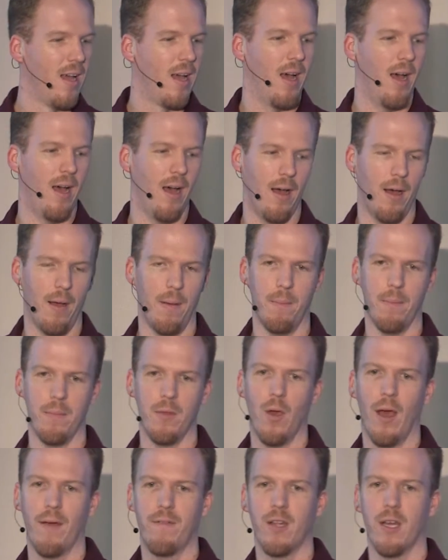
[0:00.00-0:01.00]
Um,
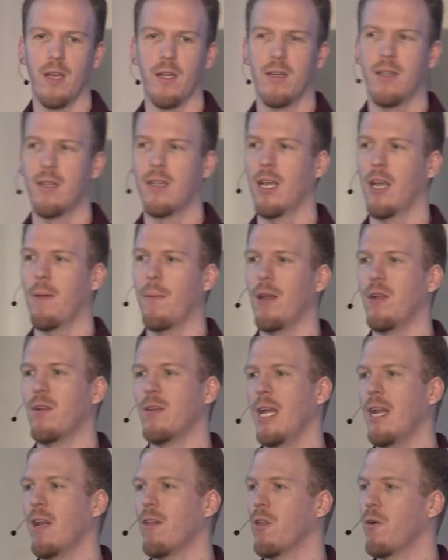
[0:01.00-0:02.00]
you have to think about your
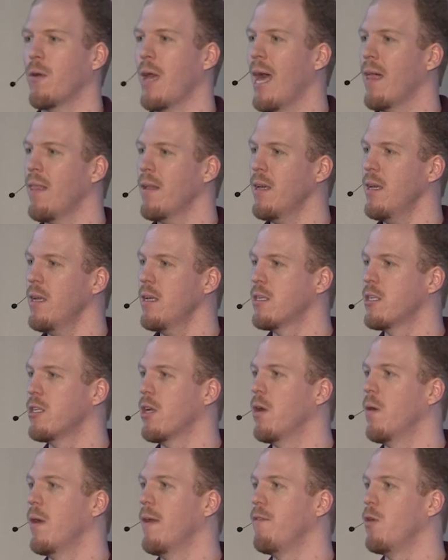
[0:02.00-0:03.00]
data locality.
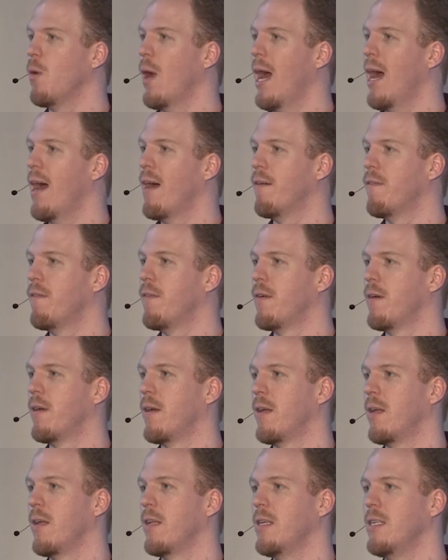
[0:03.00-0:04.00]
So if you have
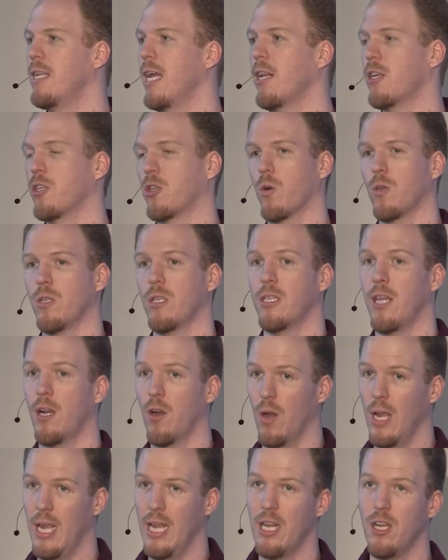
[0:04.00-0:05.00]
data sources that
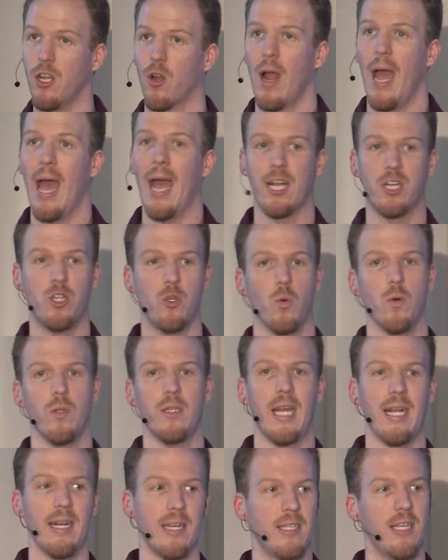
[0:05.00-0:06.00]
are in your actual
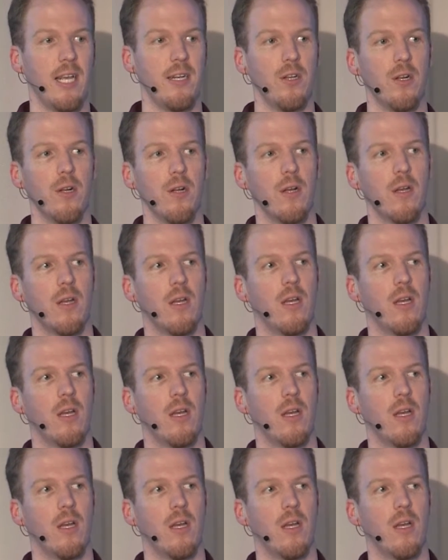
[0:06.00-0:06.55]
data center,